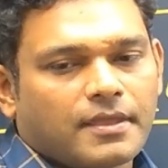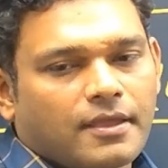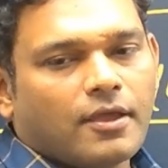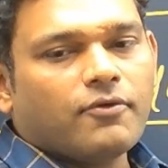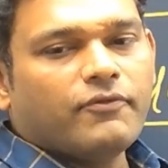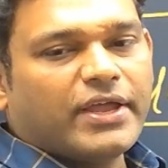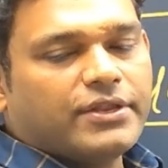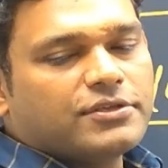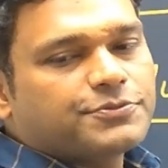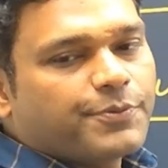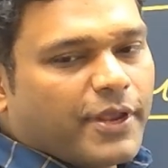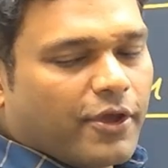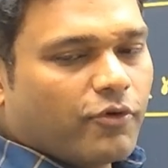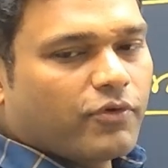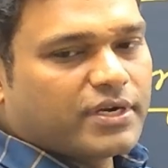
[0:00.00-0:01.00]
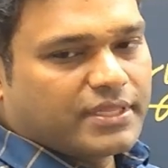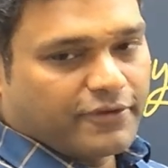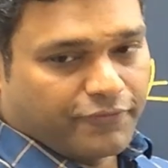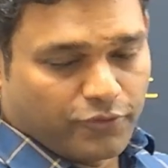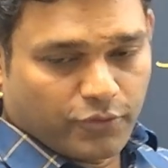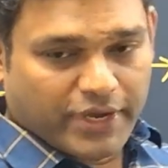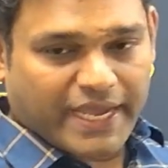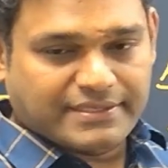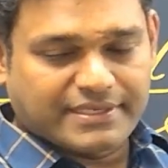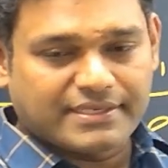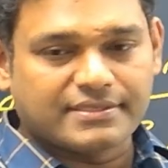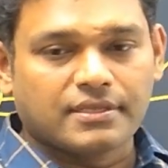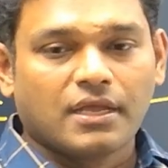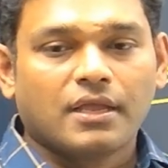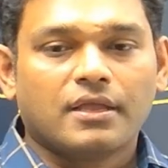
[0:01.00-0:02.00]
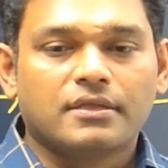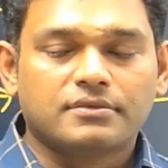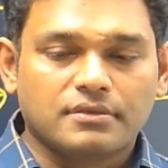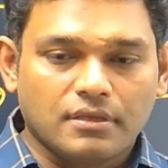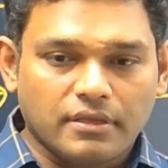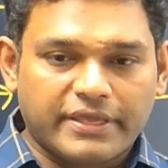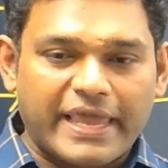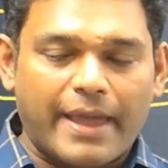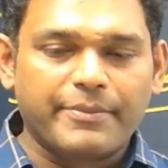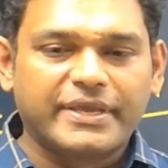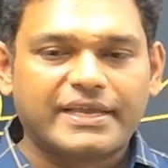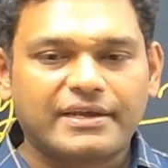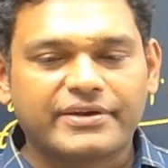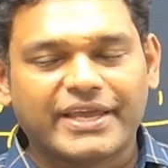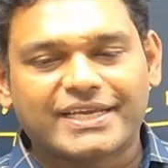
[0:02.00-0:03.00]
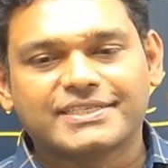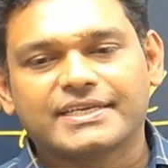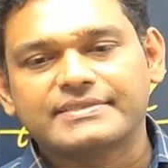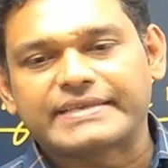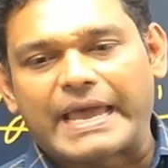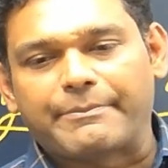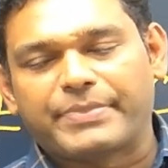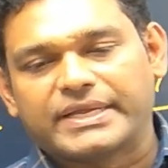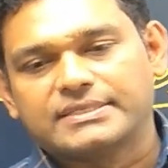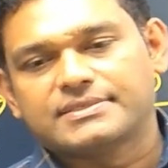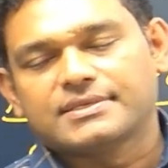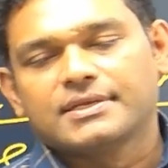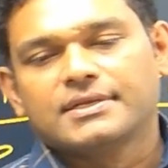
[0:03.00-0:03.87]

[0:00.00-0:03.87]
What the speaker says: When you spray over the flue gases, chemical reactions happens.